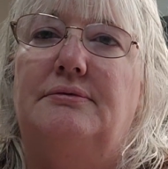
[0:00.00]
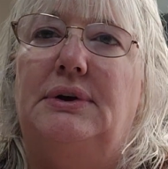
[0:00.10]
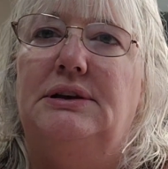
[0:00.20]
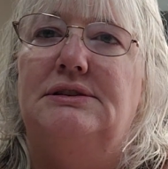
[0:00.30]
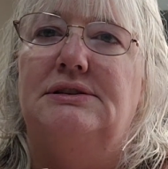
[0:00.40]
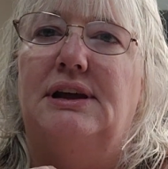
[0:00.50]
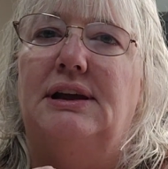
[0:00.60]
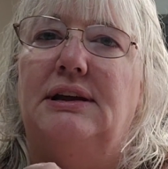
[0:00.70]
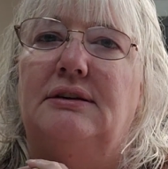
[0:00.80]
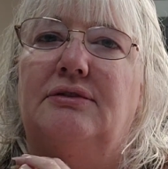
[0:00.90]
It's
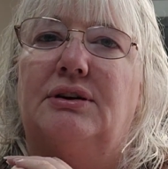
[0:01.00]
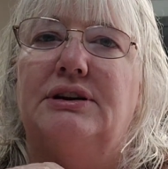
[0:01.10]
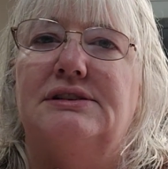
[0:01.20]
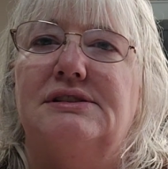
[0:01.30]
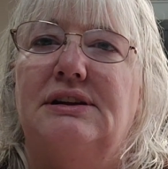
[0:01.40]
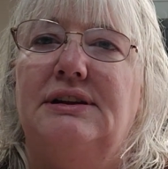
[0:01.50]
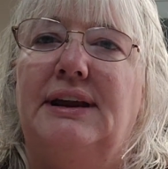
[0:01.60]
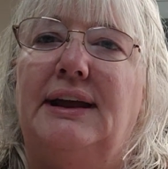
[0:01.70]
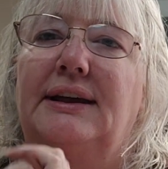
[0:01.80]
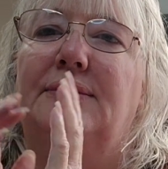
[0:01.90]
a very sunny
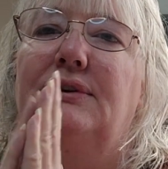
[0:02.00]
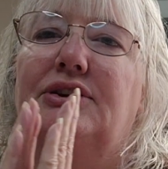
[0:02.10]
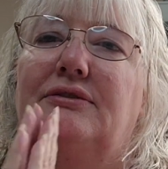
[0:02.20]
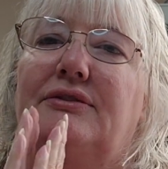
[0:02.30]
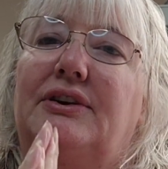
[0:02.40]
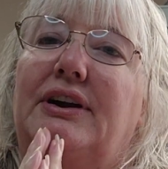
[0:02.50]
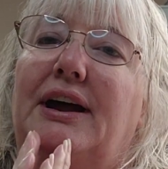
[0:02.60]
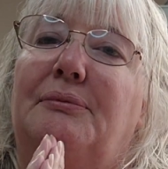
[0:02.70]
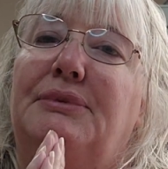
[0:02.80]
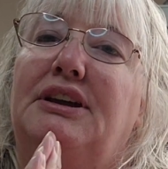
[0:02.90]
day, which I'm very
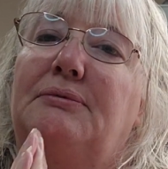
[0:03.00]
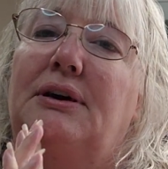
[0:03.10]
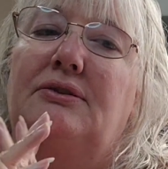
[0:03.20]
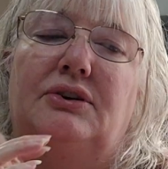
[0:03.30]
happy about.